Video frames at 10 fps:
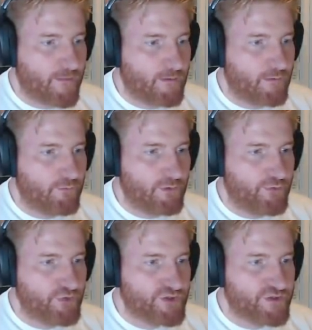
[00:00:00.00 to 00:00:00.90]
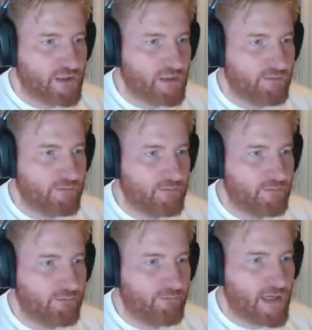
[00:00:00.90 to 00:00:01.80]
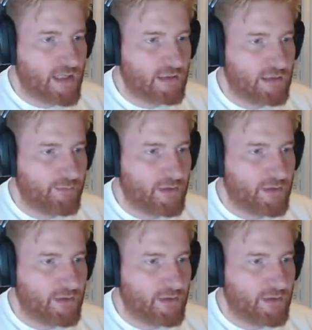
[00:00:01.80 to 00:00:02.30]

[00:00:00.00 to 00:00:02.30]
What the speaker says: We'll push them back a little bit.